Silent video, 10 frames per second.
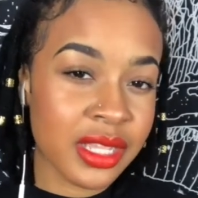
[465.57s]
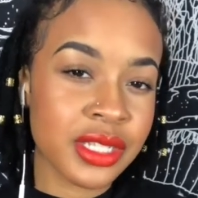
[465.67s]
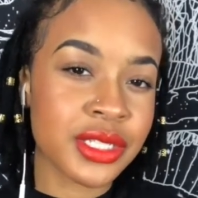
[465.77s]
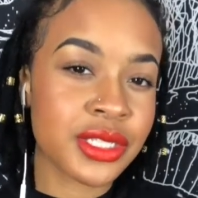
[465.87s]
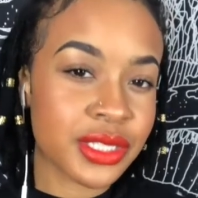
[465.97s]

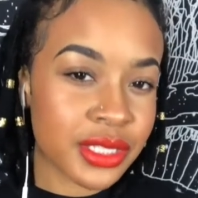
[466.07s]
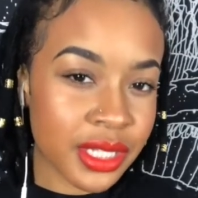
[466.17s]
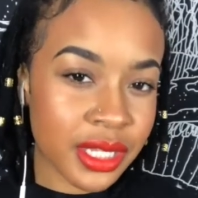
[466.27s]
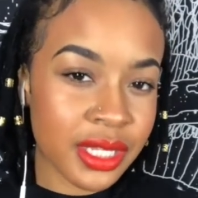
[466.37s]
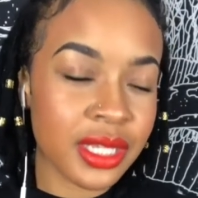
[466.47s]

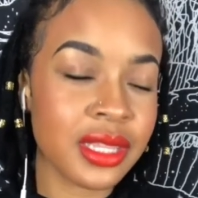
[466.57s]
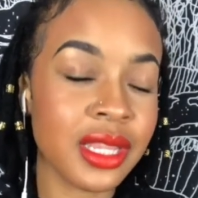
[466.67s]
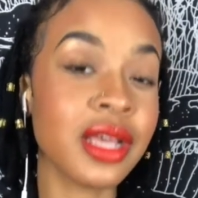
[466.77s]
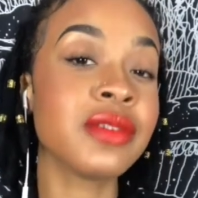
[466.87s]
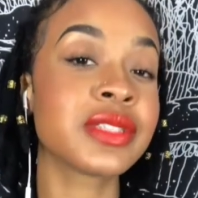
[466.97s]
she
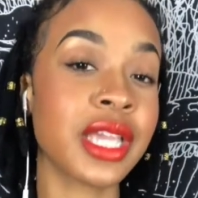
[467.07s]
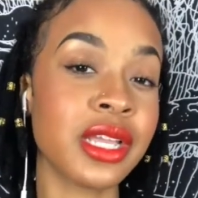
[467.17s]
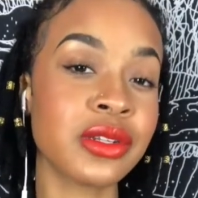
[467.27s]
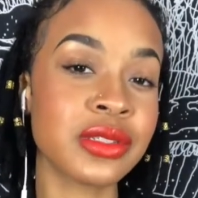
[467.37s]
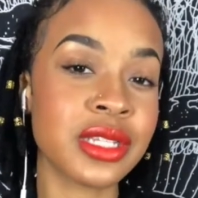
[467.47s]
loves
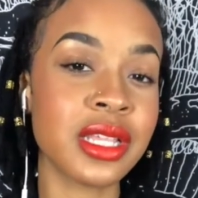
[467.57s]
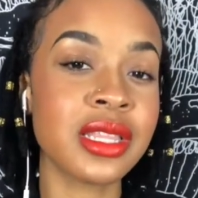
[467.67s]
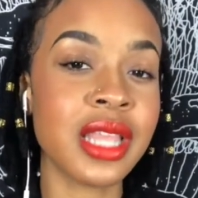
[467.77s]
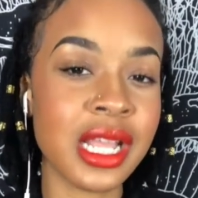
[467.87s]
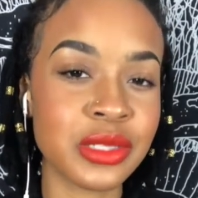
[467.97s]
candles, and
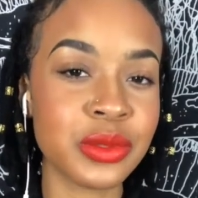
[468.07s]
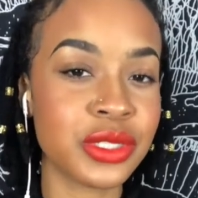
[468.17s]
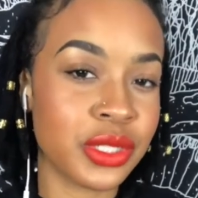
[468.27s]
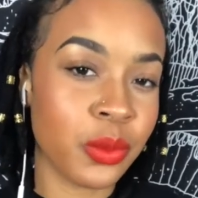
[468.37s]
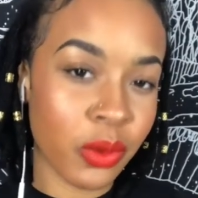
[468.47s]
that's what she
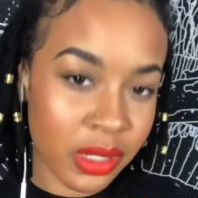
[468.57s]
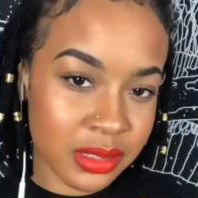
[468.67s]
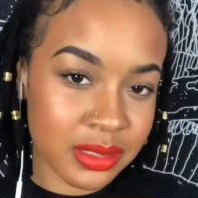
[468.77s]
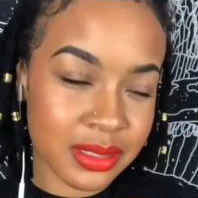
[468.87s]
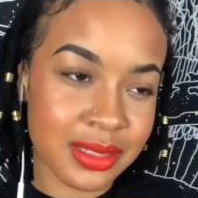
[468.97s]

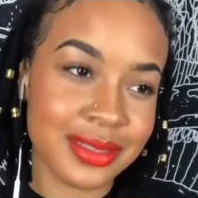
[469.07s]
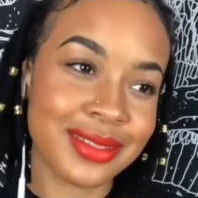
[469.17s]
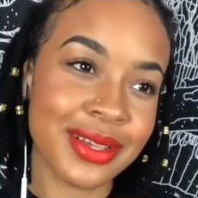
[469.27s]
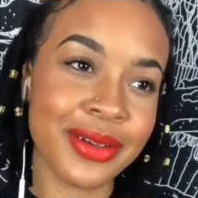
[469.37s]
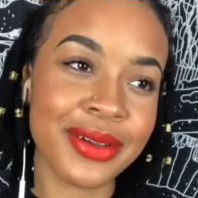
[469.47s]
wants. So
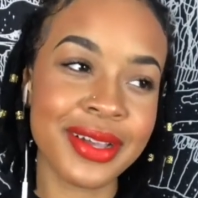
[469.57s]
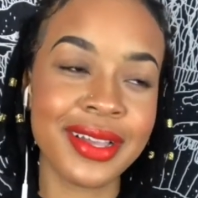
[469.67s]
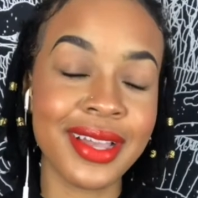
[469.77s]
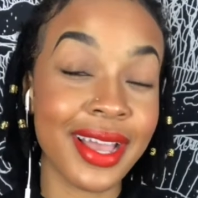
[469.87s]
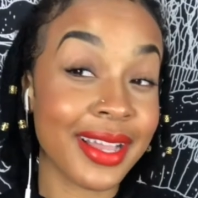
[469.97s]

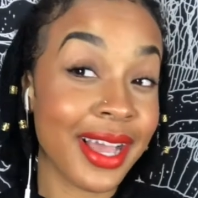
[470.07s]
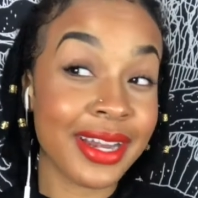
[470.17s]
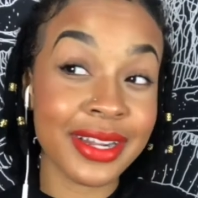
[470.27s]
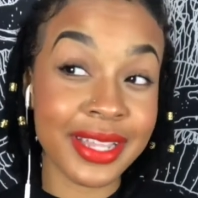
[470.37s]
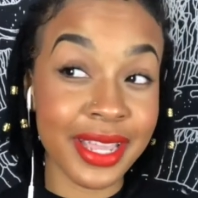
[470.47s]
I got her
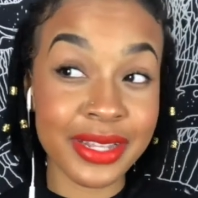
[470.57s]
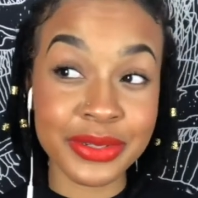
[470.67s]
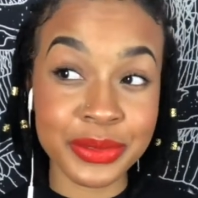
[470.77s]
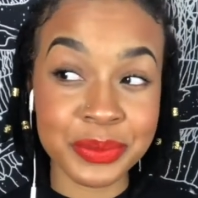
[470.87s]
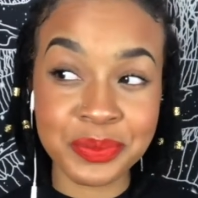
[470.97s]
a candle,
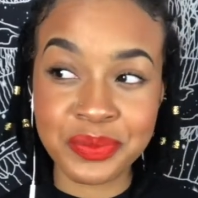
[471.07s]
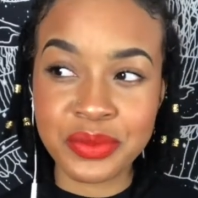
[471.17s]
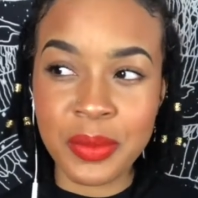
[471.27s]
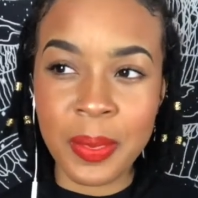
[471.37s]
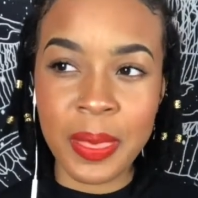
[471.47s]

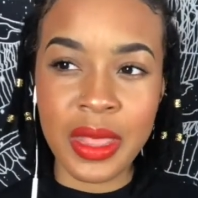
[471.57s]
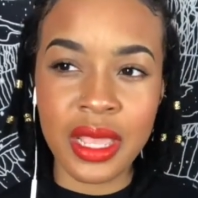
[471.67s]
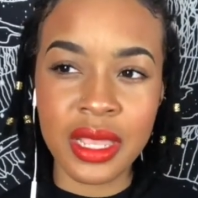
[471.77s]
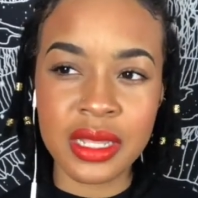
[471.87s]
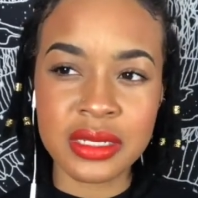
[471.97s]

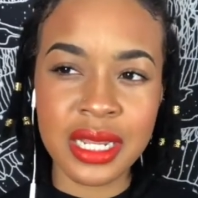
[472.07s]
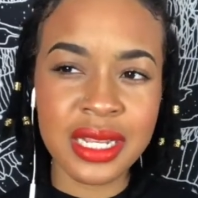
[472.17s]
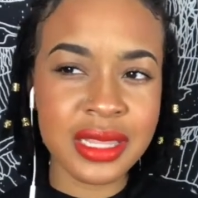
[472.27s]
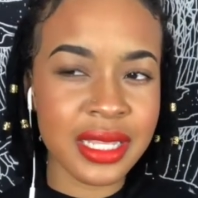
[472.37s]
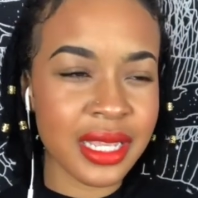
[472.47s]
and I didn't
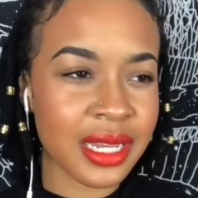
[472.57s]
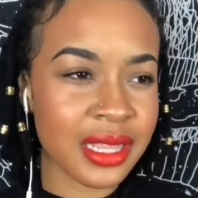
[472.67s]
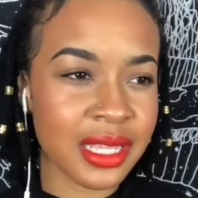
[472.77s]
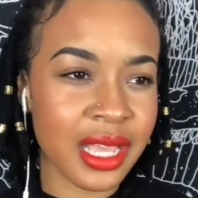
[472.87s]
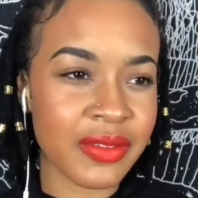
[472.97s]
think
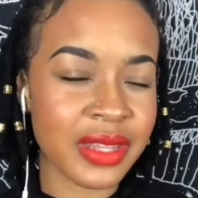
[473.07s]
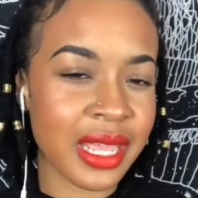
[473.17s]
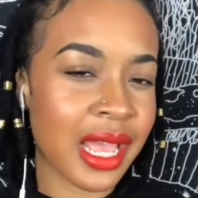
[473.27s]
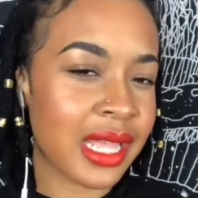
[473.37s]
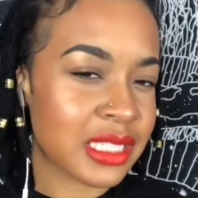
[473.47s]
anything of it. Like, I
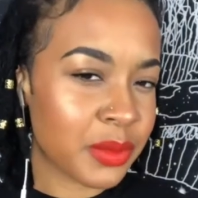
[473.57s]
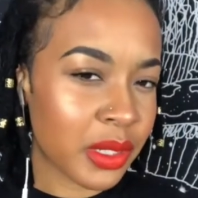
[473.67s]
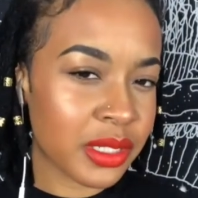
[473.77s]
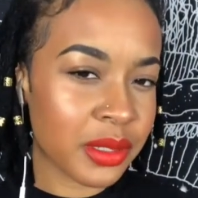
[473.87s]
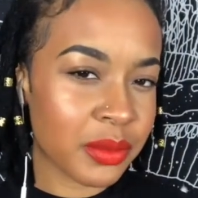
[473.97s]
had smelled
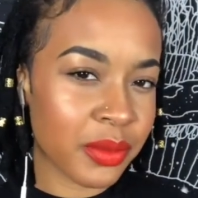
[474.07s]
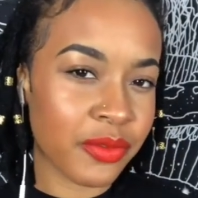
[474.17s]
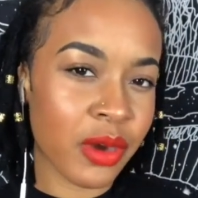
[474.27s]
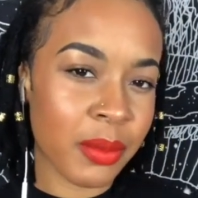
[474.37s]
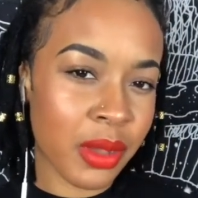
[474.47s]
it before
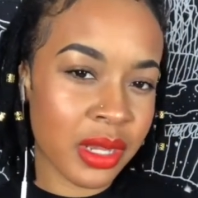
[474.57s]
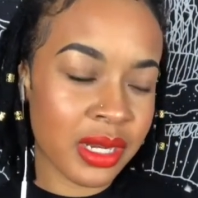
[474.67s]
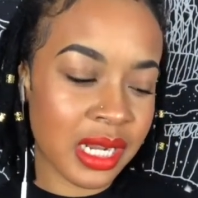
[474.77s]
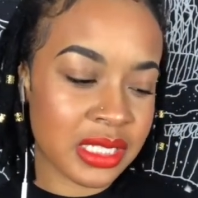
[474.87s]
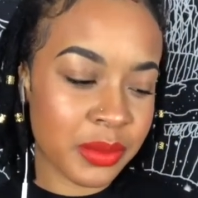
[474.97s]
I bought it. I
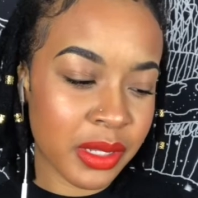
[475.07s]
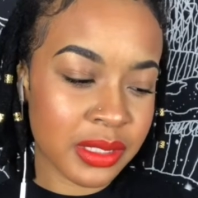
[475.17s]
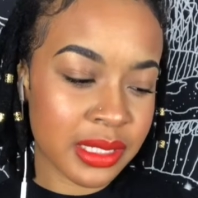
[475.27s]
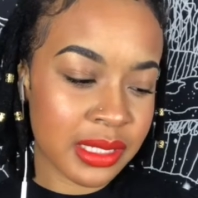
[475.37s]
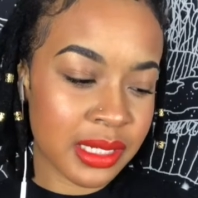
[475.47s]
smelled
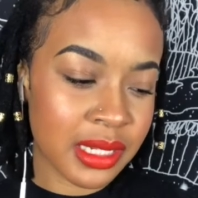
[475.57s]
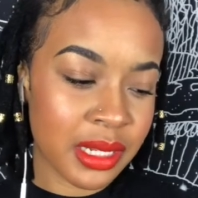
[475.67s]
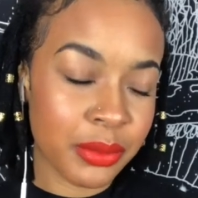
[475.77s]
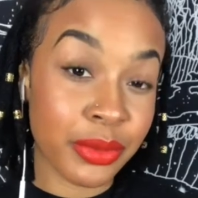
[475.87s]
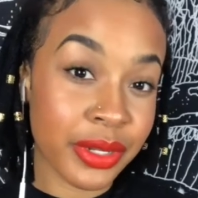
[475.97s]
it
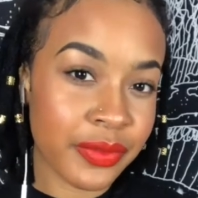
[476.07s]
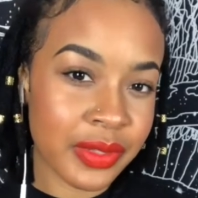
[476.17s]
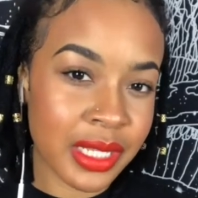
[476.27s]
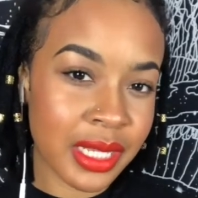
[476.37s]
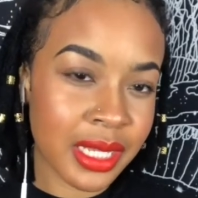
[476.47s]
briefly,